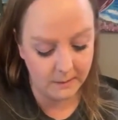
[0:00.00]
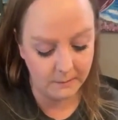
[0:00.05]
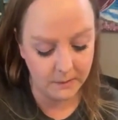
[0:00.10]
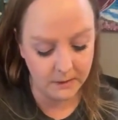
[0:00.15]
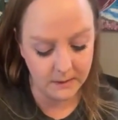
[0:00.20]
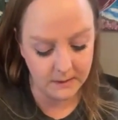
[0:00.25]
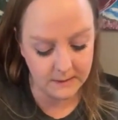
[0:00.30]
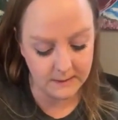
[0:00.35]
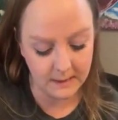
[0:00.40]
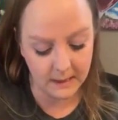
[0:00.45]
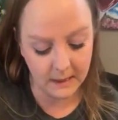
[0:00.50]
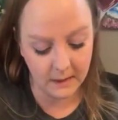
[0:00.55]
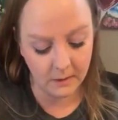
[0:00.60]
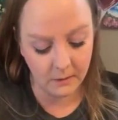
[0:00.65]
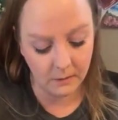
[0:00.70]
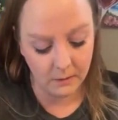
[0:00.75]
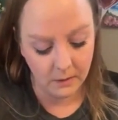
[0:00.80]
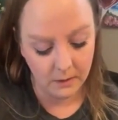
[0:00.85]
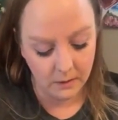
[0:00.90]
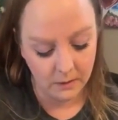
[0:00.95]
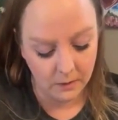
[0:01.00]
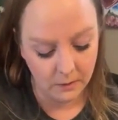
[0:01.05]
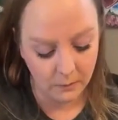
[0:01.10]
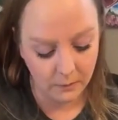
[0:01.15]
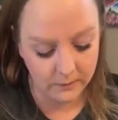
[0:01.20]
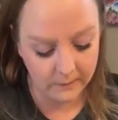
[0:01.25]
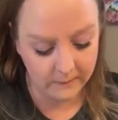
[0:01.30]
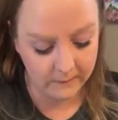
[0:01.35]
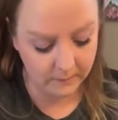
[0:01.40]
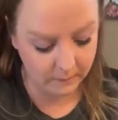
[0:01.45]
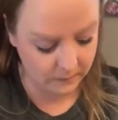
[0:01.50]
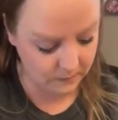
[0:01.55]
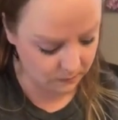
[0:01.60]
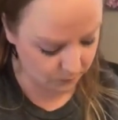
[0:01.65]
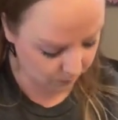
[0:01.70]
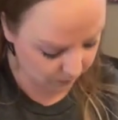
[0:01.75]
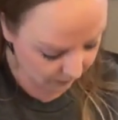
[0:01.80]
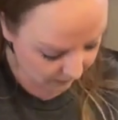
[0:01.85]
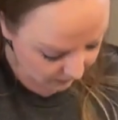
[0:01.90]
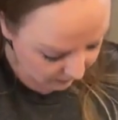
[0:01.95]
that piece out with
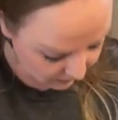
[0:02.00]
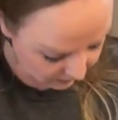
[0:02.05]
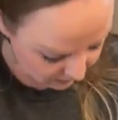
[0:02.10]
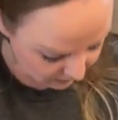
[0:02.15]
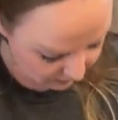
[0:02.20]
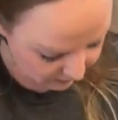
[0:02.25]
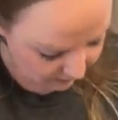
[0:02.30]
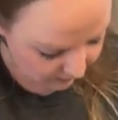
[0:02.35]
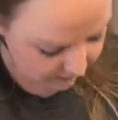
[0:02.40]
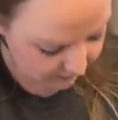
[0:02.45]
some twine.